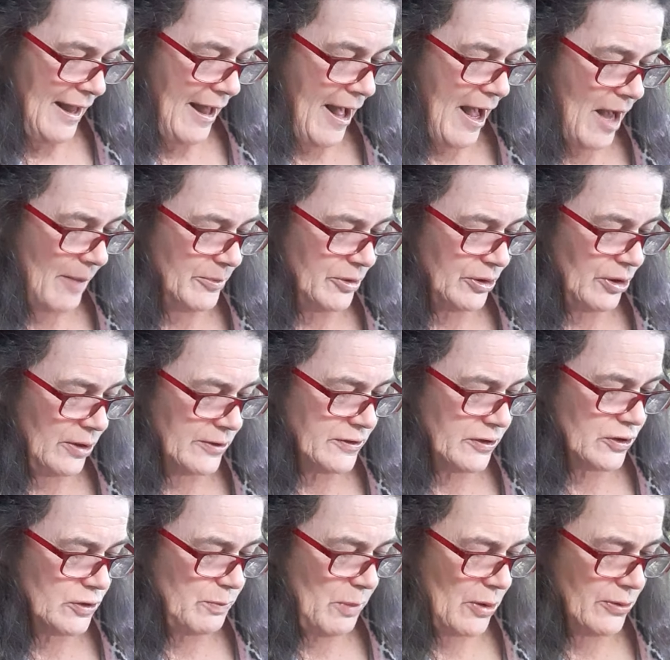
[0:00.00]
Abner
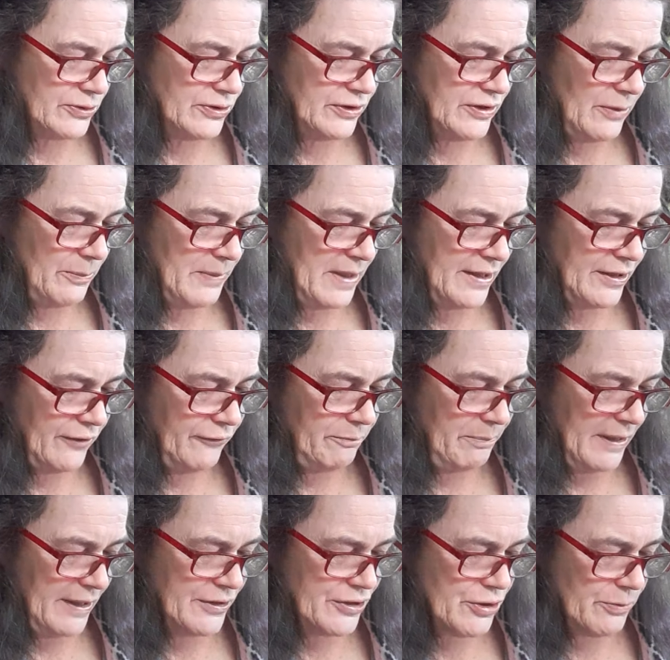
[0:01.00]
also spoke to the men of
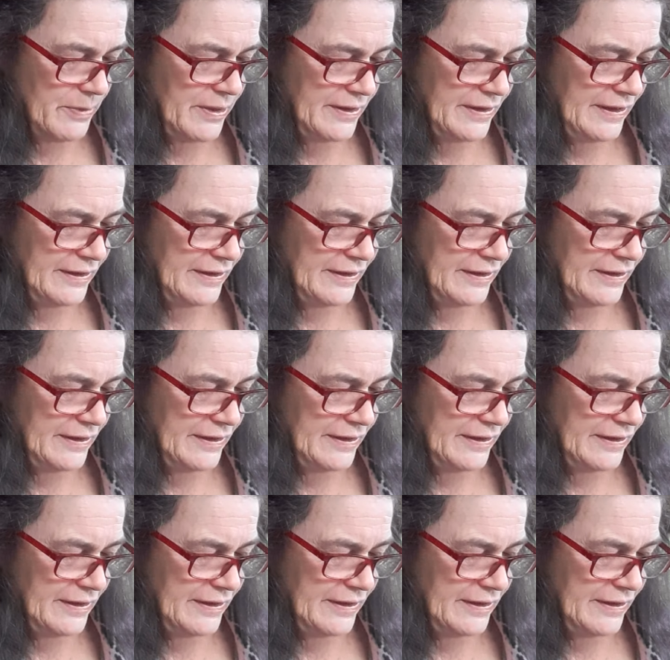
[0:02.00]
Benjamin,